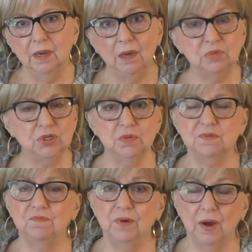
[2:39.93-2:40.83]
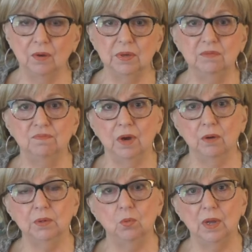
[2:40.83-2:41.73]
Um, she was very,
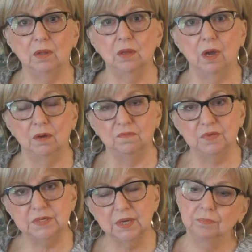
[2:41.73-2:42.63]
very well loved.